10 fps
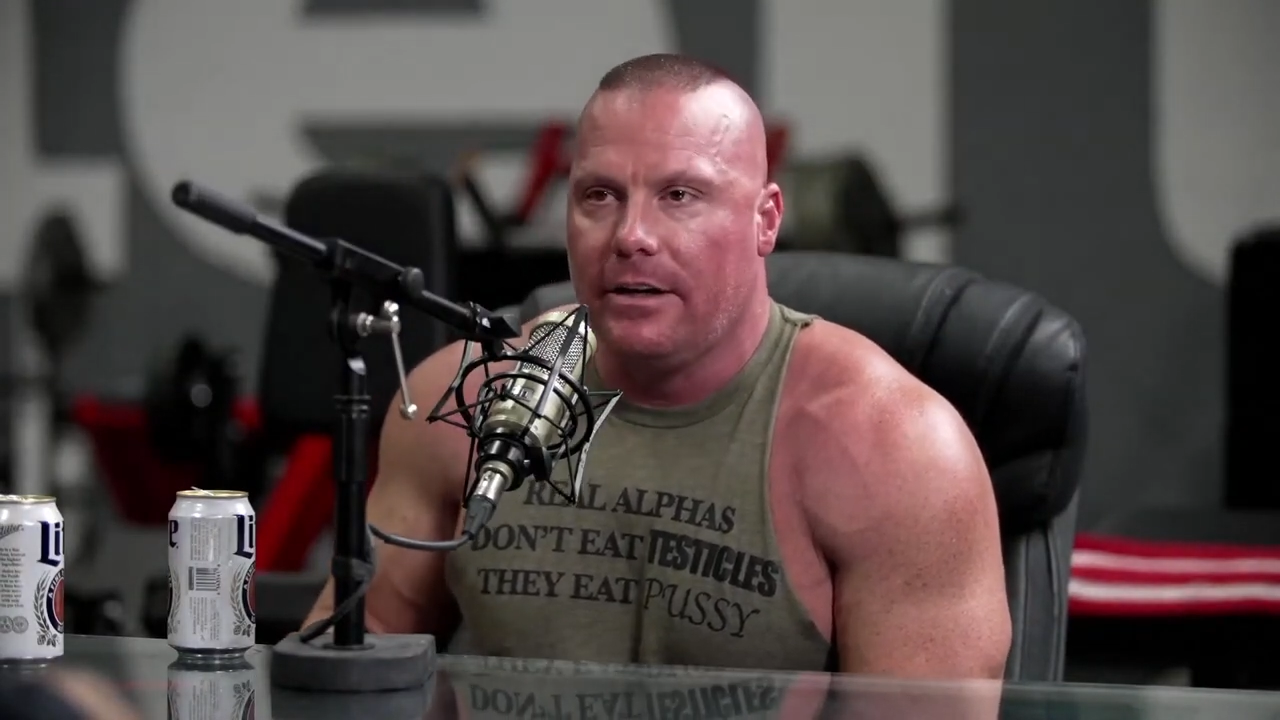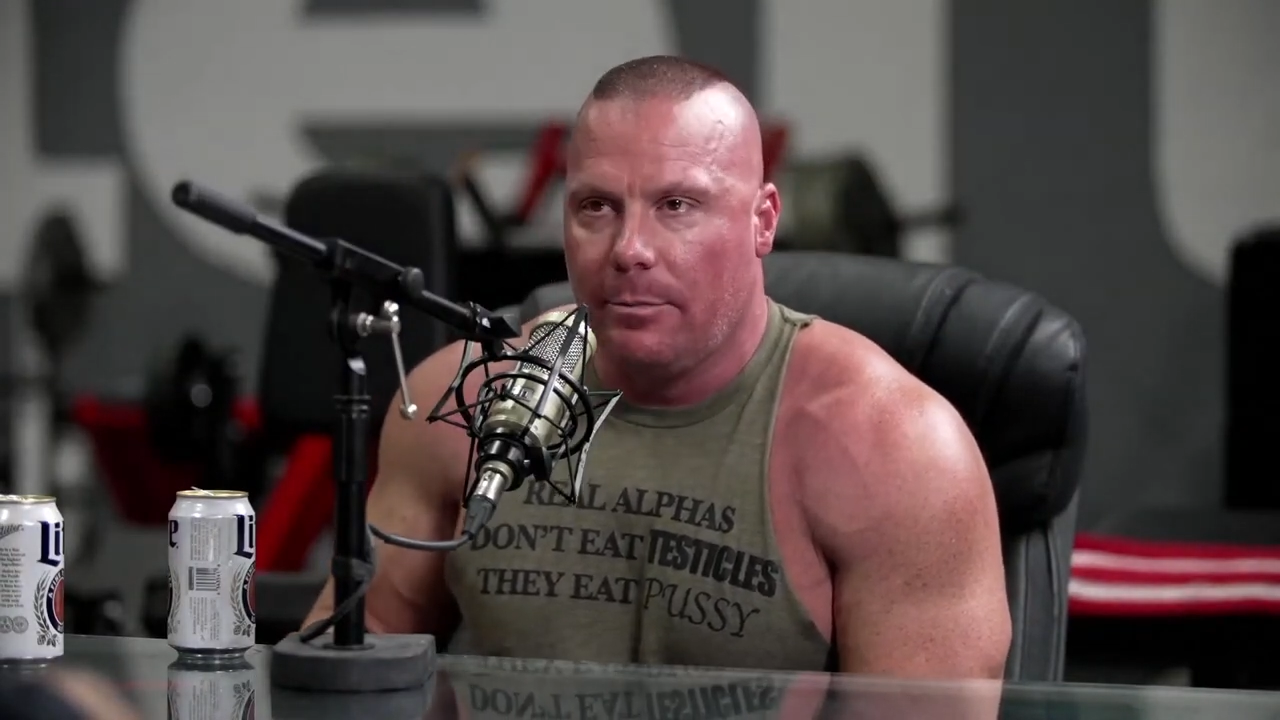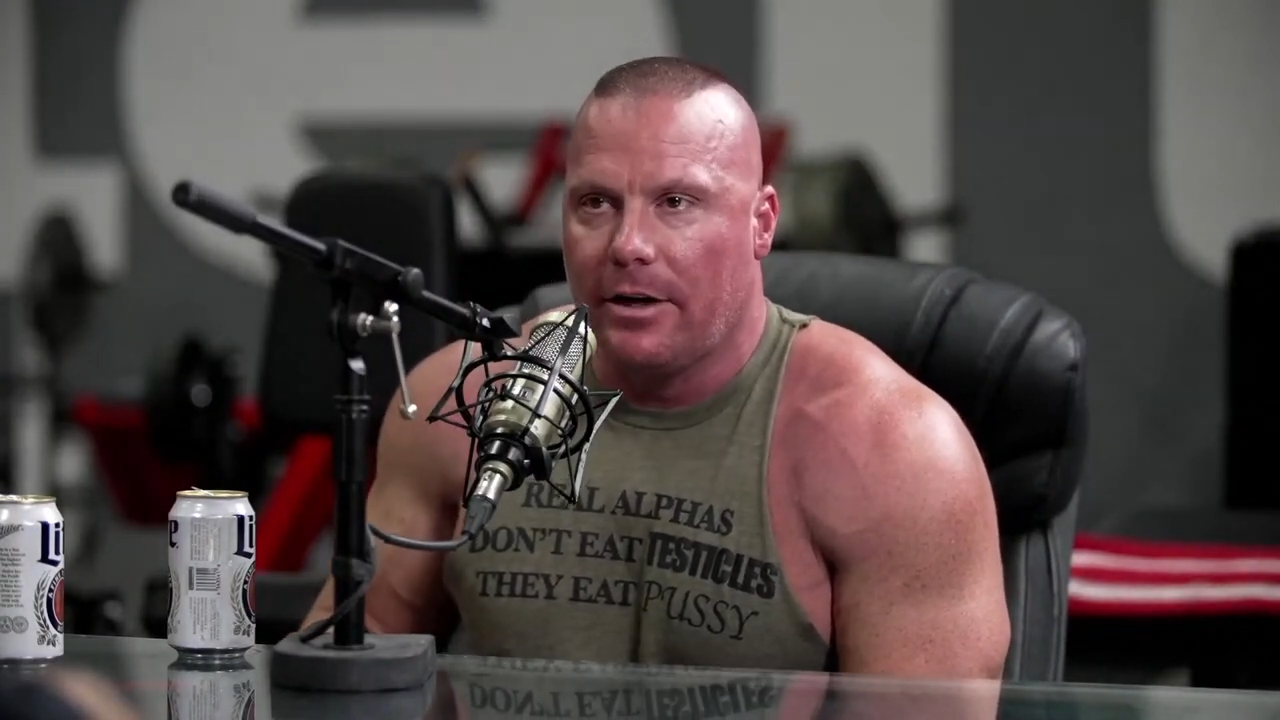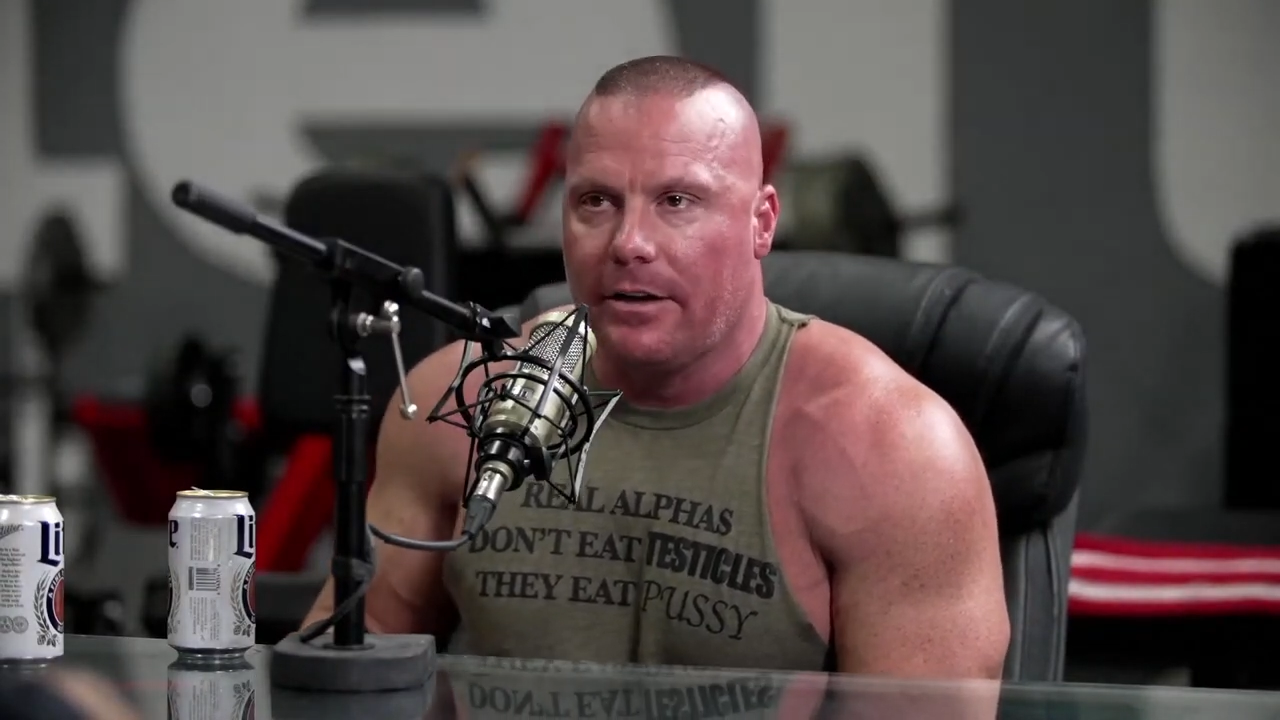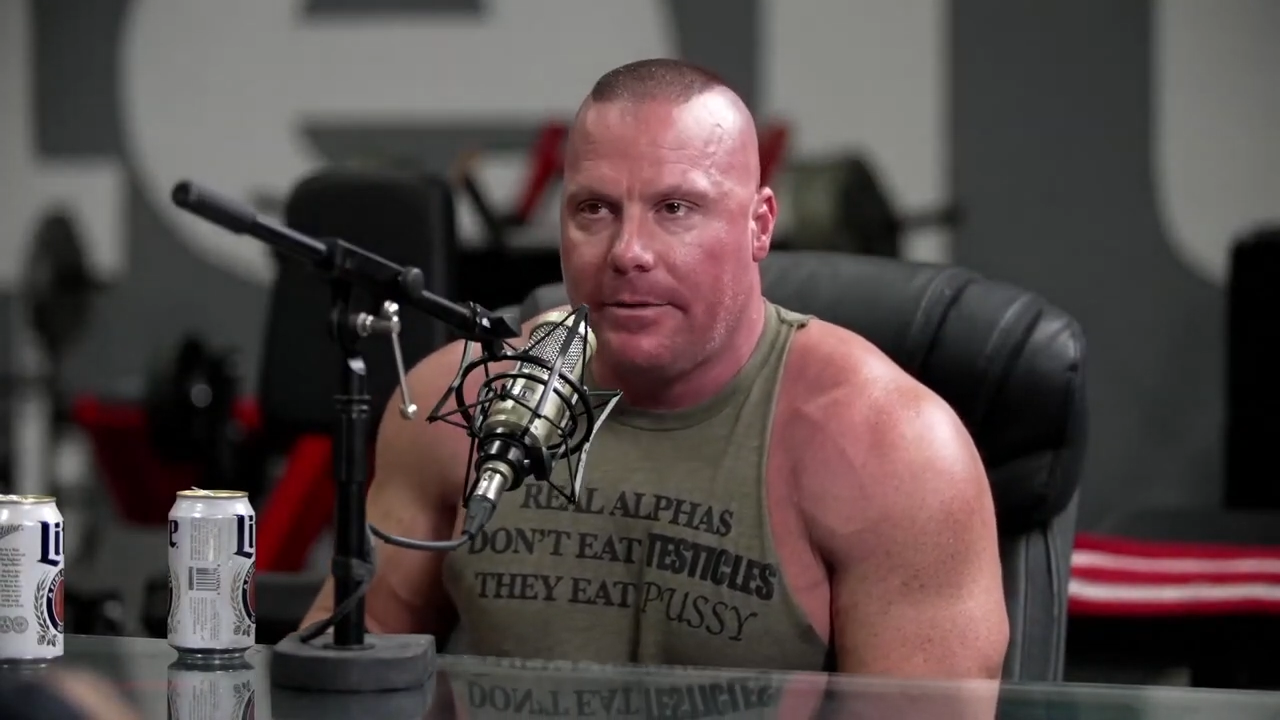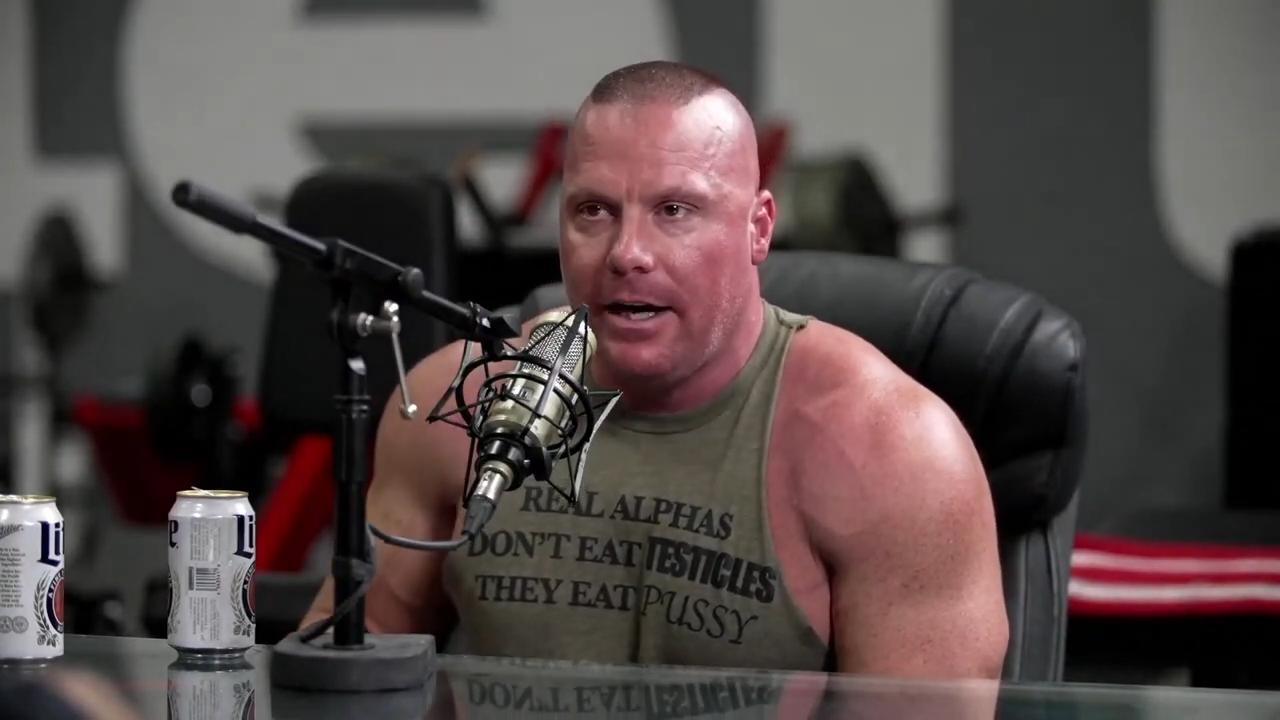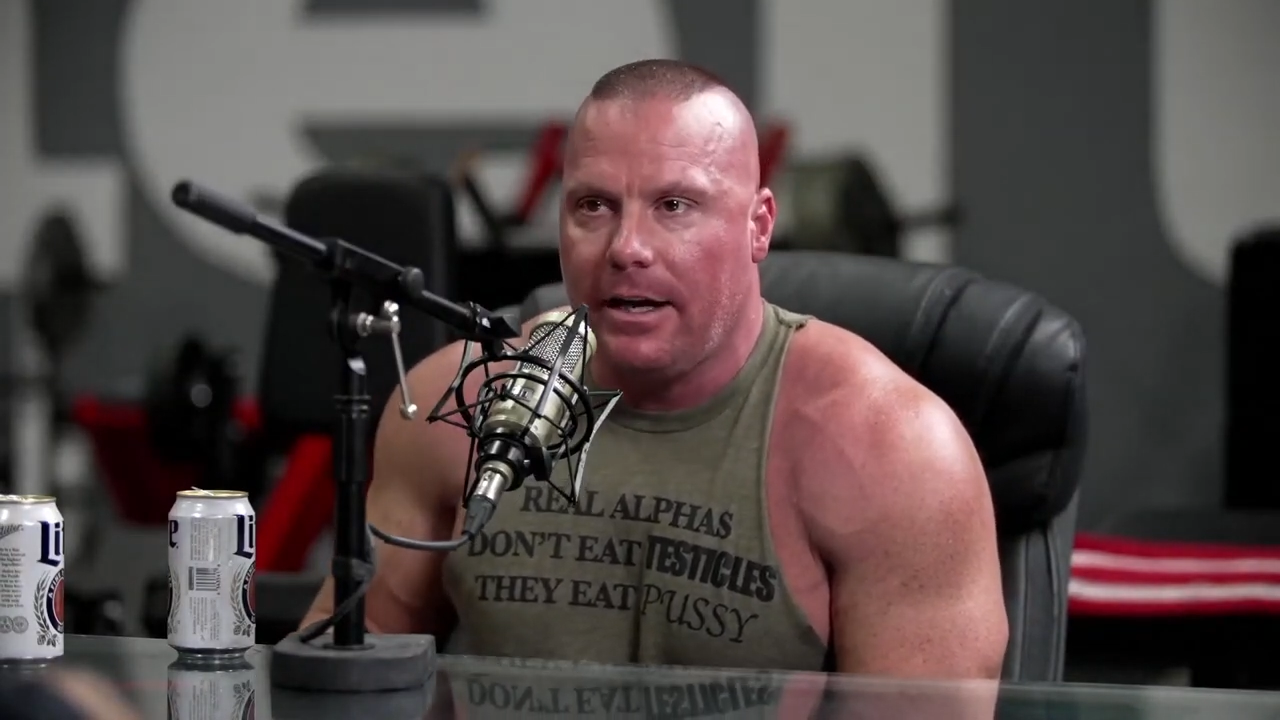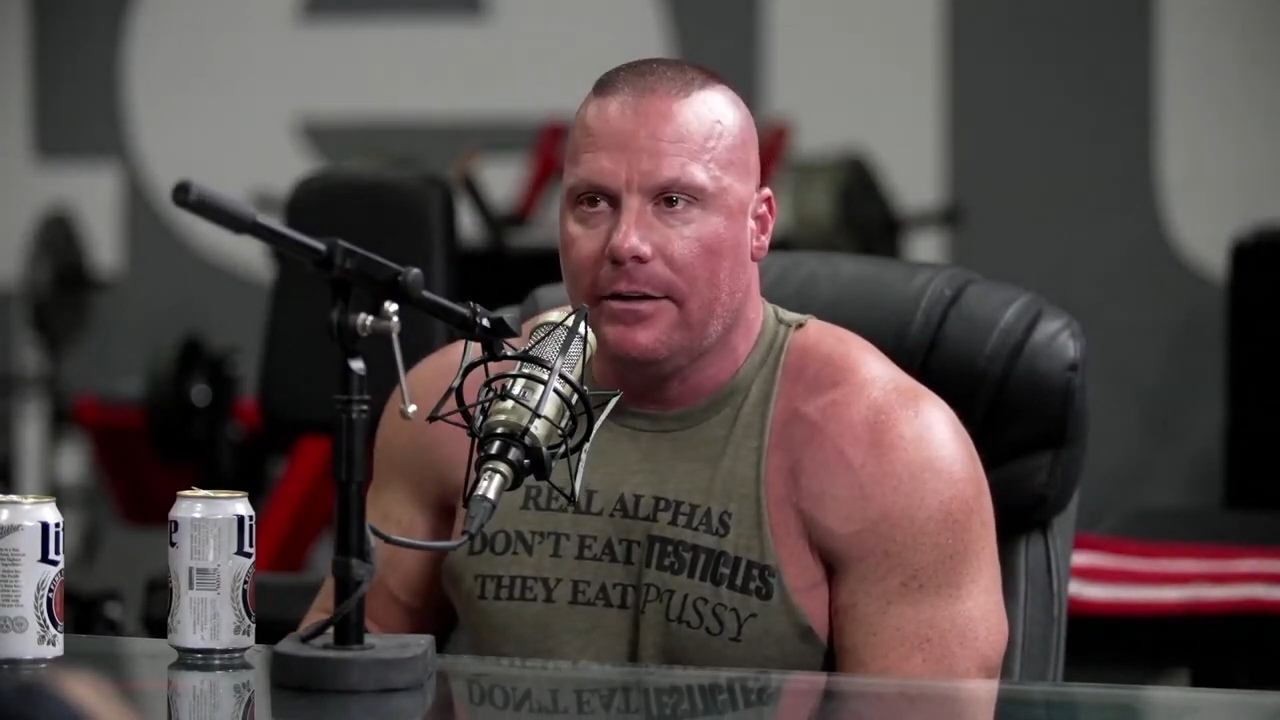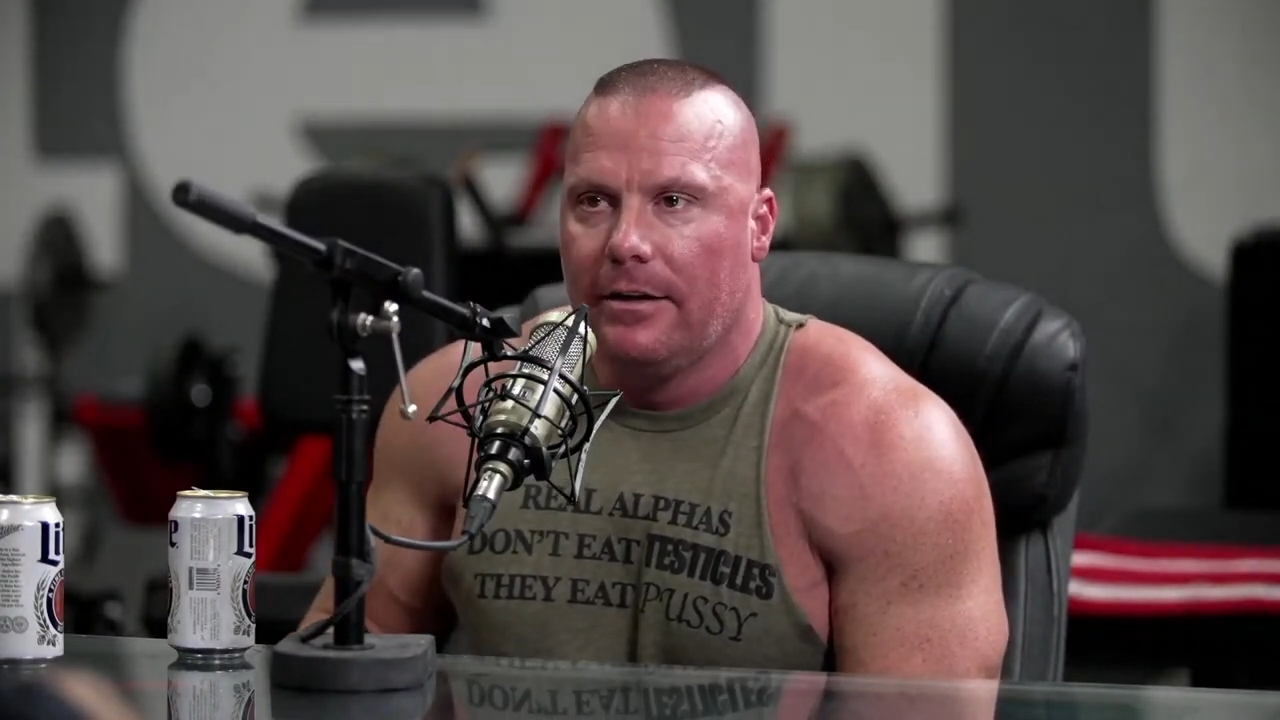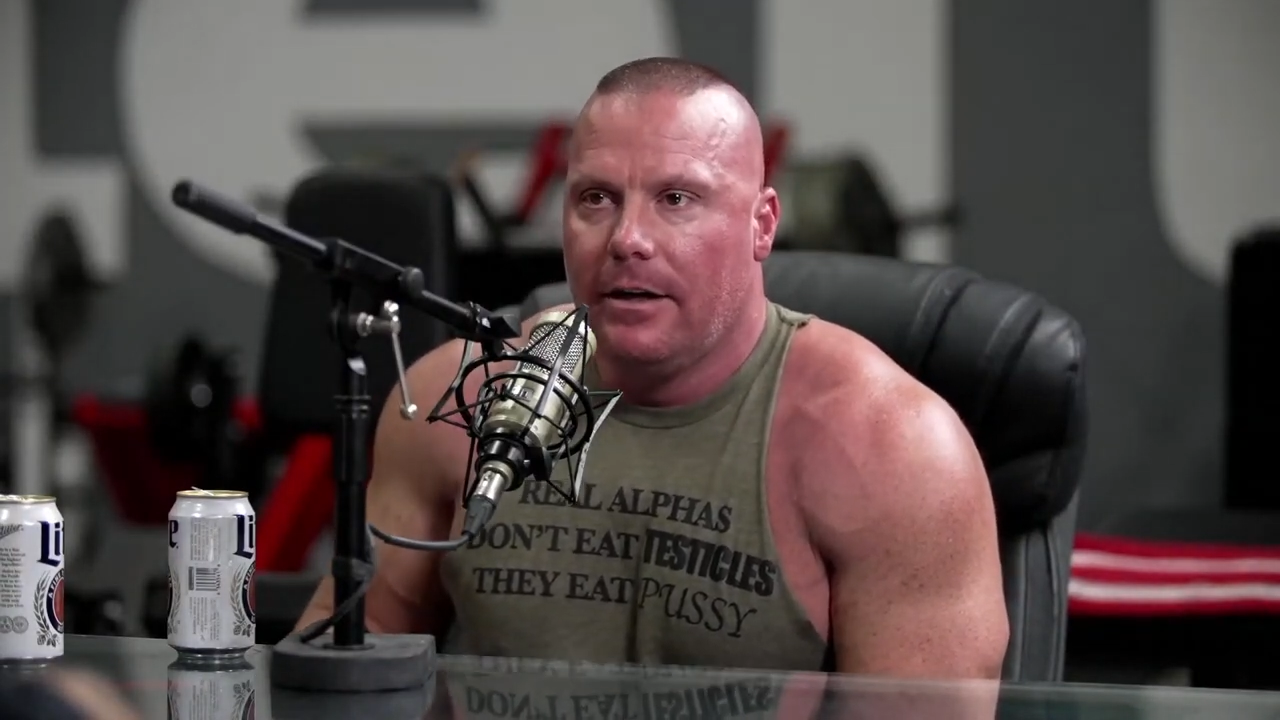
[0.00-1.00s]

He bought a ticket,